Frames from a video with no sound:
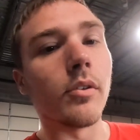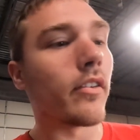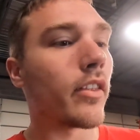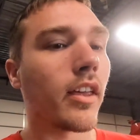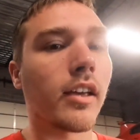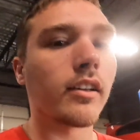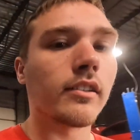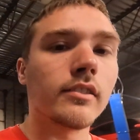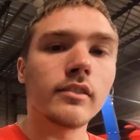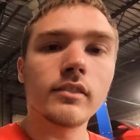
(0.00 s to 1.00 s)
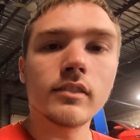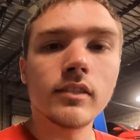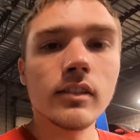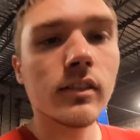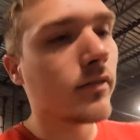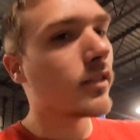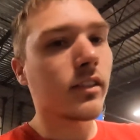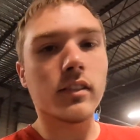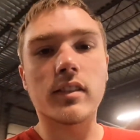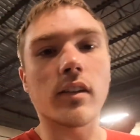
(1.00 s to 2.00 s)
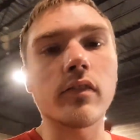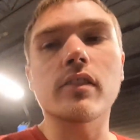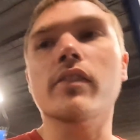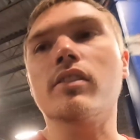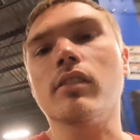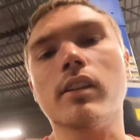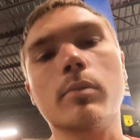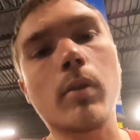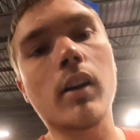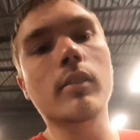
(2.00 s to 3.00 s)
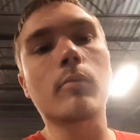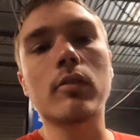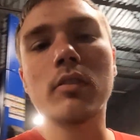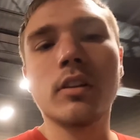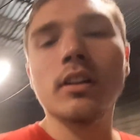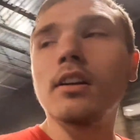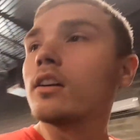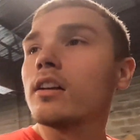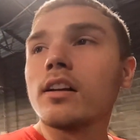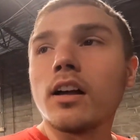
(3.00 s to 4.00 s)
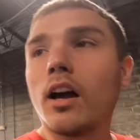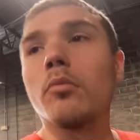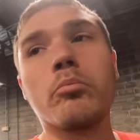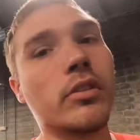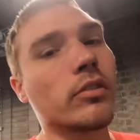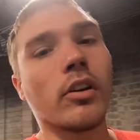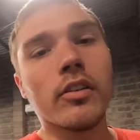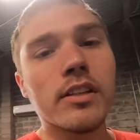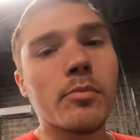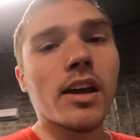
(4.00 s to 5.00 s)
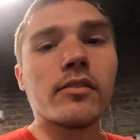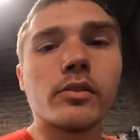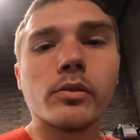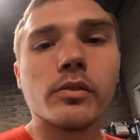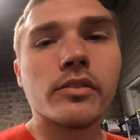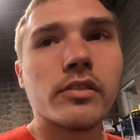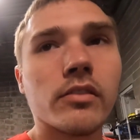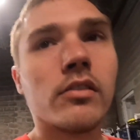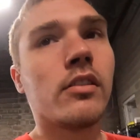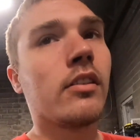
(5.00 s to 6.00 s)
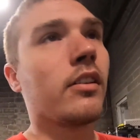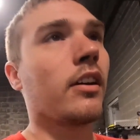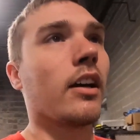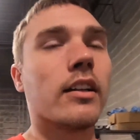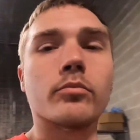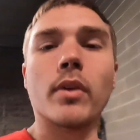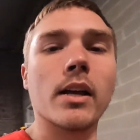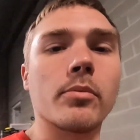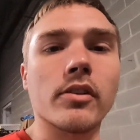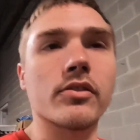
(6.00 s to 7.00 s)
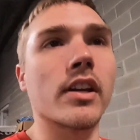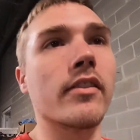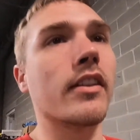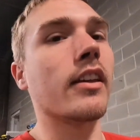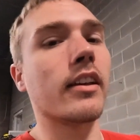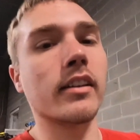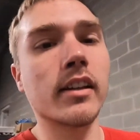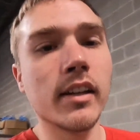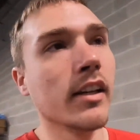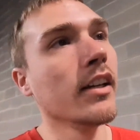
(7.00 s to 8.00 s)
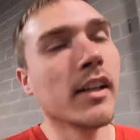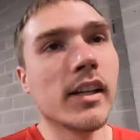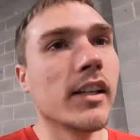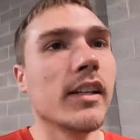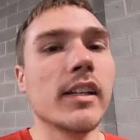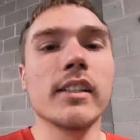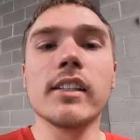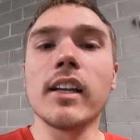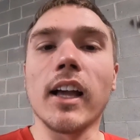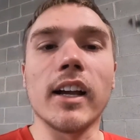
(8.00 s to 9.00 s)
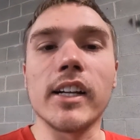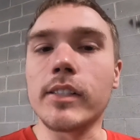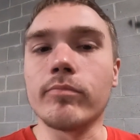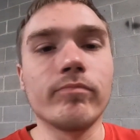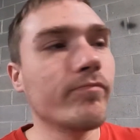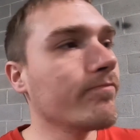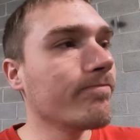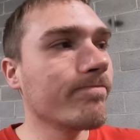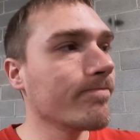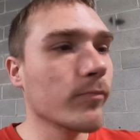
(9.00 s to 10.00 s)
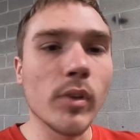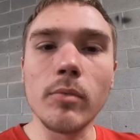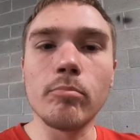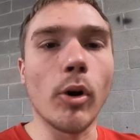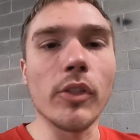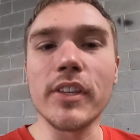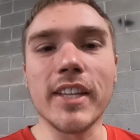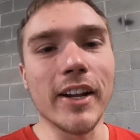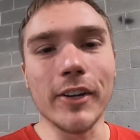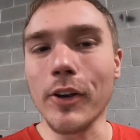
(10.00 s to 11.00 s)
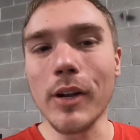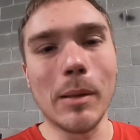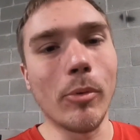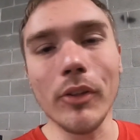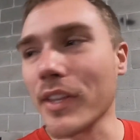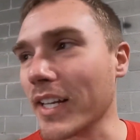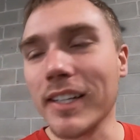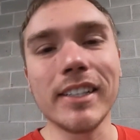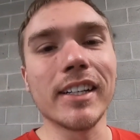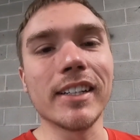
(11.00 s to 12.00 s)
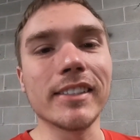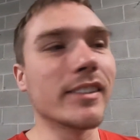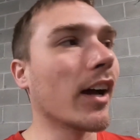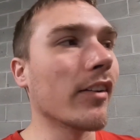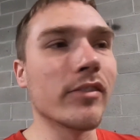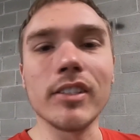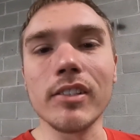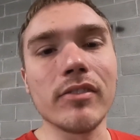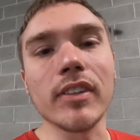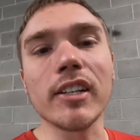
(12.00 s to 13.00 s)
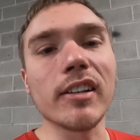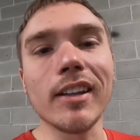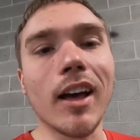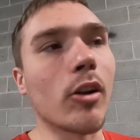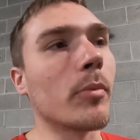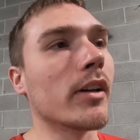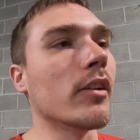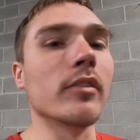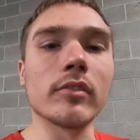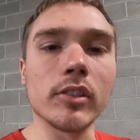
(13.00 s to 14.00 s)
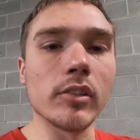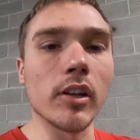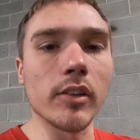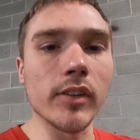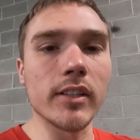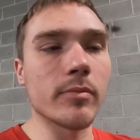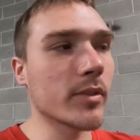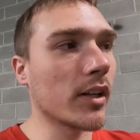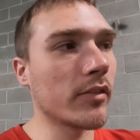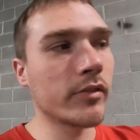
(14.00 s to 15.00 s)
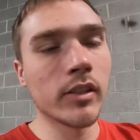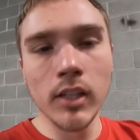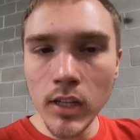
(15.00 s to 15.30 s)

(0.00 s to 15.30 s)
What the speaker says: to do everything self-sufficiently as possible. I built all these manifolds, I back purged everything, I bought the Cerakote, I bought the gun, I've just figured it out on my own. You know, you read some stuff,